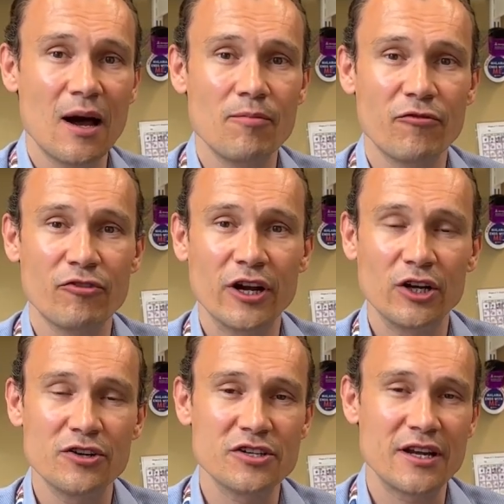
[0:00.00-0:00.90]
for
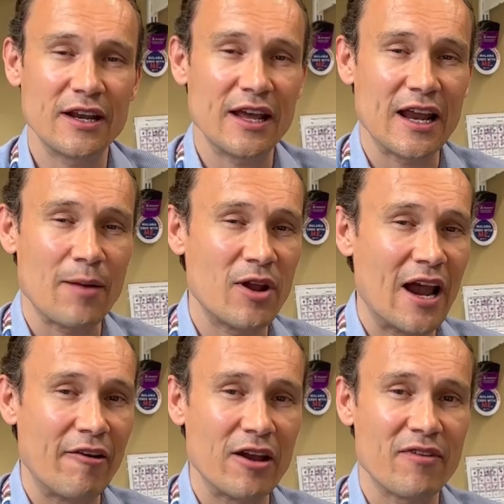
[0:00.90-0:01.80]
inclusion in our
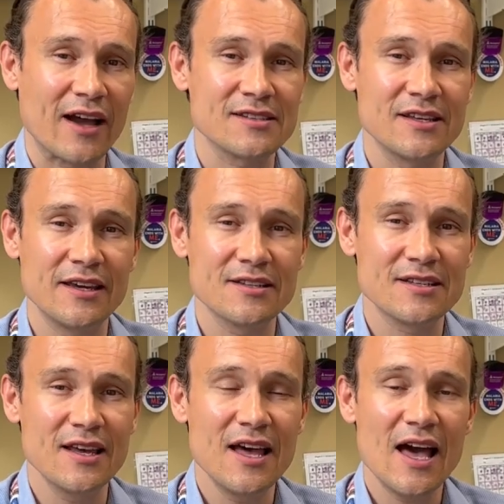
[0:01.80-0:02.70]
malaria
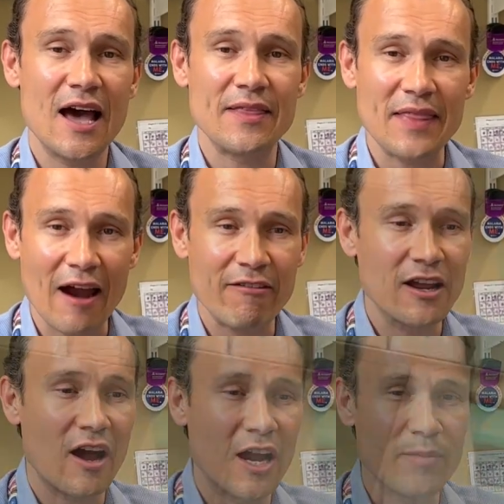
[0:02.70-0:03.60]
vaccines. And in that
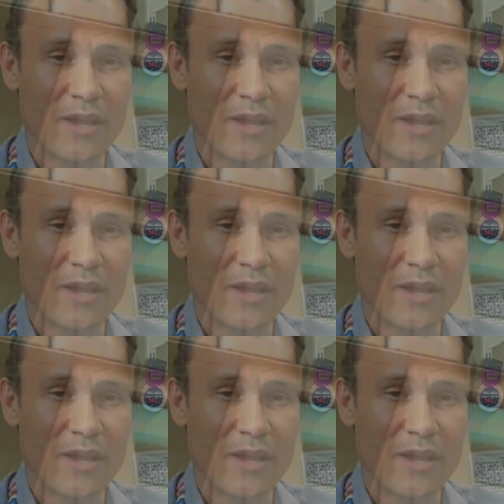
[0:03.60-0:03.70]
regard,